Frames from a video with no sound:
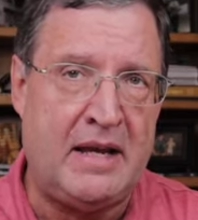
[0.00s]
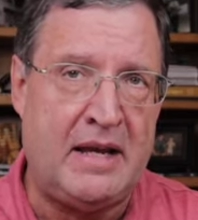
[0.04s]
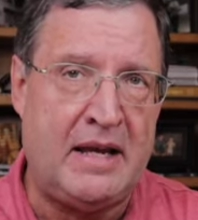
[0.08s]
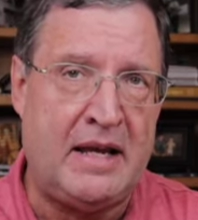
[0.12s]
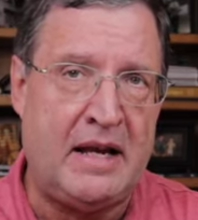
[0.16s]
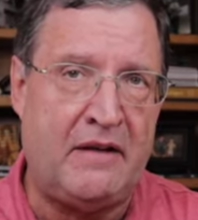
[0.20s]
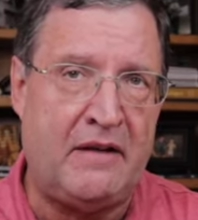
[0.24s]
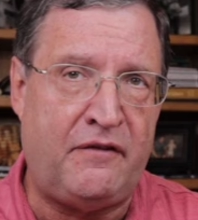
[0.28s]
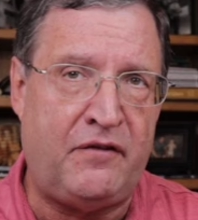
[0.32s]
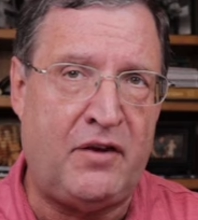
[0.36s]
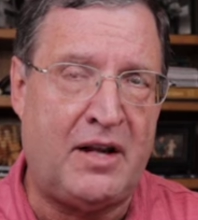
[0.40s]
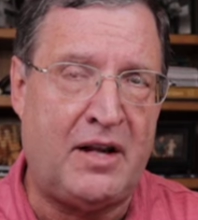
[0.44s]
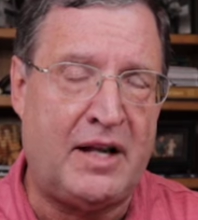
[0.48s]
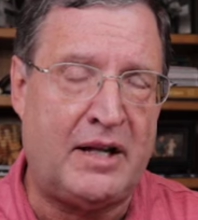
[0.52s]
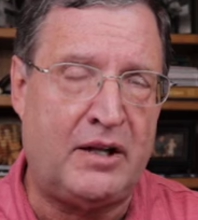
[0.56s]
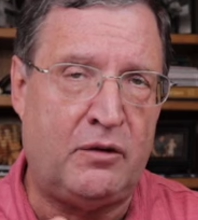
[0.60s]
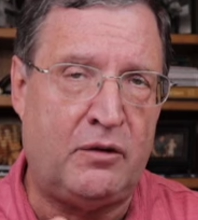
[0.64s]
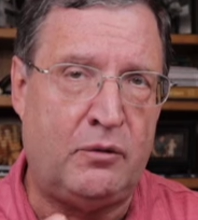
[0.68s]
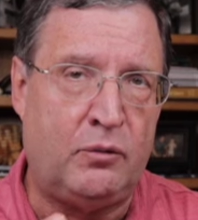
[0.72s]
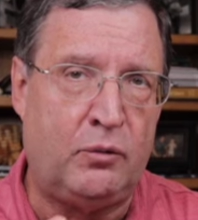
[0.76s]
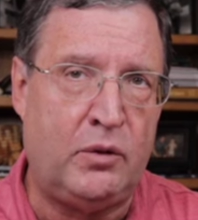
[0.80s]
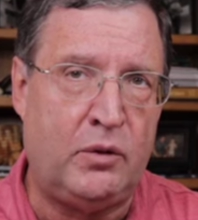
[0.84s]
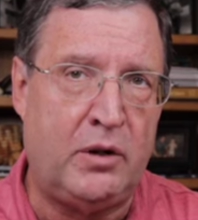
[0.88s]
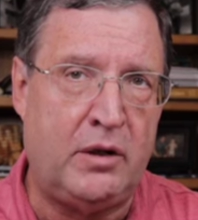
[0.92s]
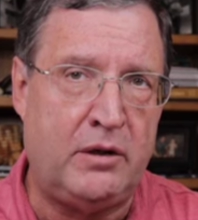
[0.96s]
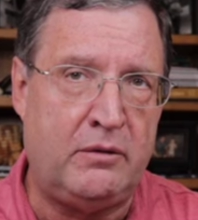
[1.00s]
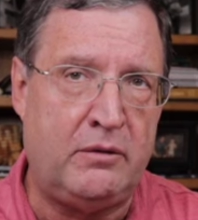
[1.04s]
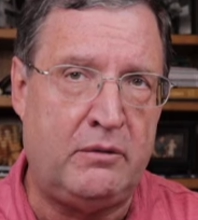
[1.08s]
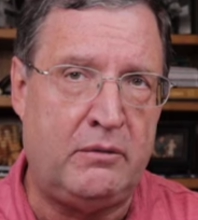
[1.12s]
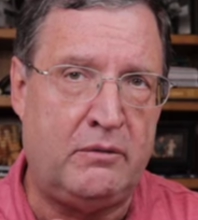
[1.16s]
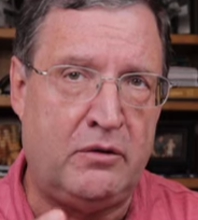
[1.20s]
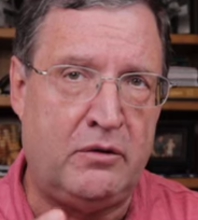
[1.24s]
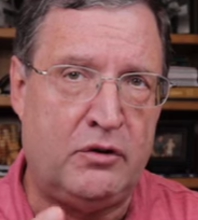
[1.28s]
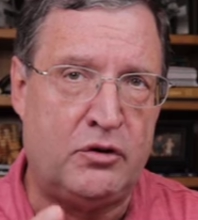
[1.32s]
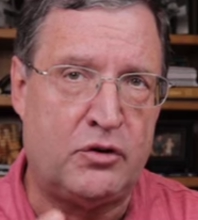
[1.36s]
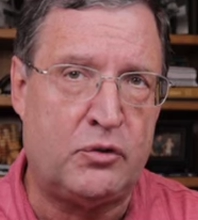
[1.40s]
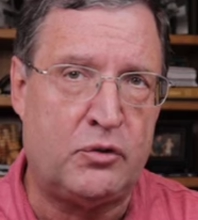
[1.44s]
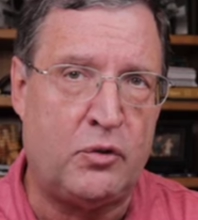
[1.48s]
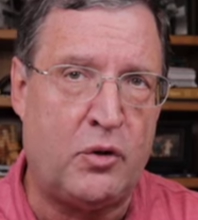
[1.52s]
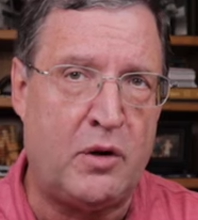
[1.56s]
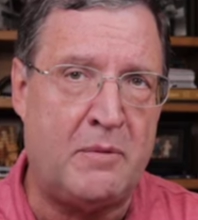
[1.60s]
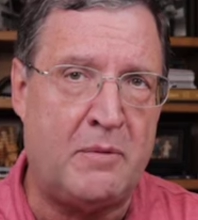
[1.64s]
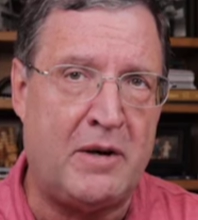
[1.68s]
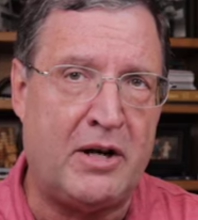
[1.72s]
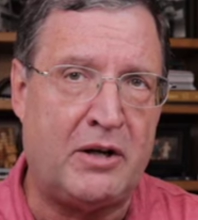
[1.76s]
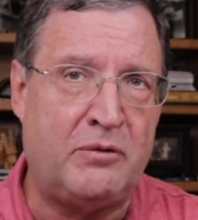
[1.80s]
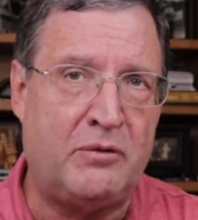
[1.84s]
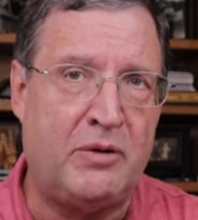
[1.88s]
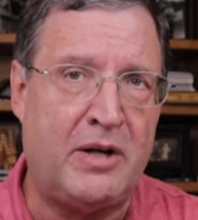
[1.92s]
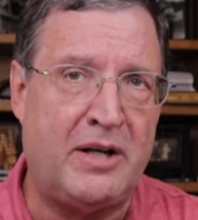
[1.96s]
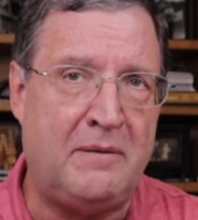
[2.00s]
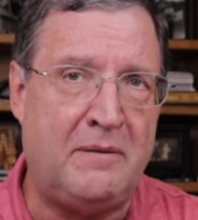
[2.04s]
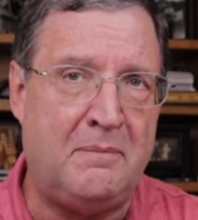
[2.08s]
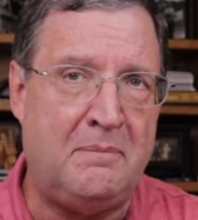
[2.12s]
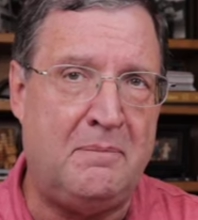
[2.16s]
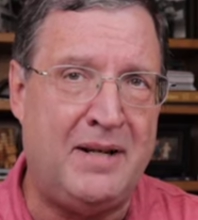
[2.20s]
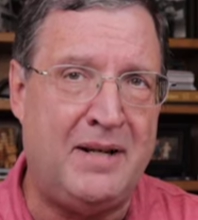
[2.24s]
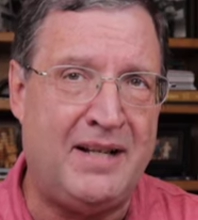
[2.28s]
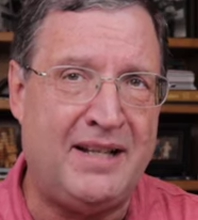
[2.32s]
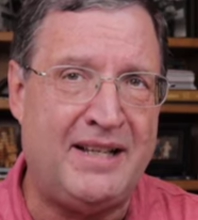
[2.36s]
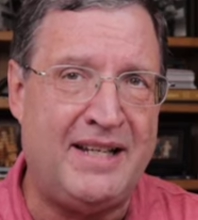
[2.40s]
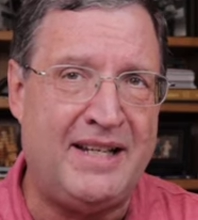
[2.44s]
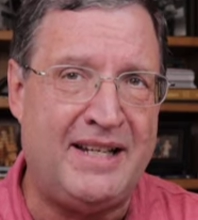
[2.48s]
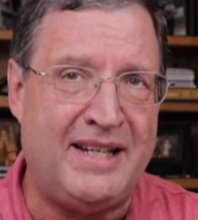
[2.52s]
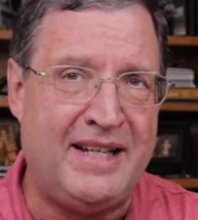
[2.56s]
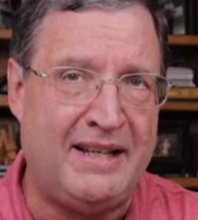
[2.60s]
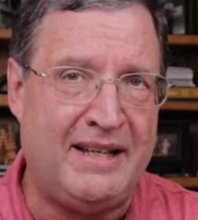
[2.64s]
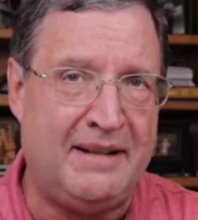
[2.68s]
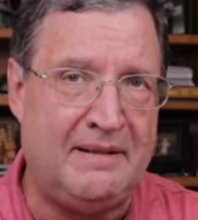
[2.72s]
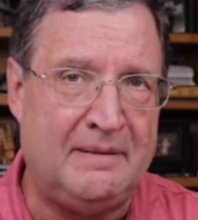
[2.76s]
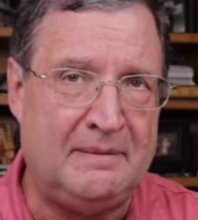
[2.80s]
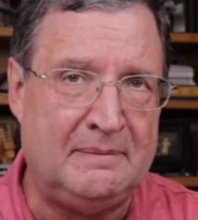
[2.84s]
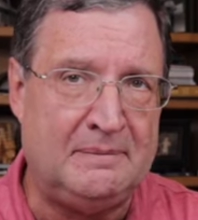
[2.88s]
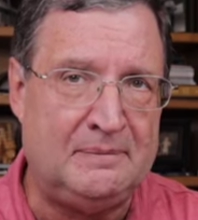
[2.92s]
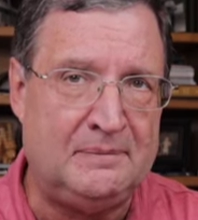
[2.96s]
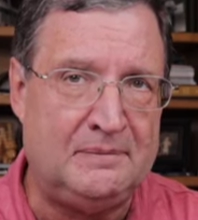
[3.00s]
And I felt like it really destroyed my credibility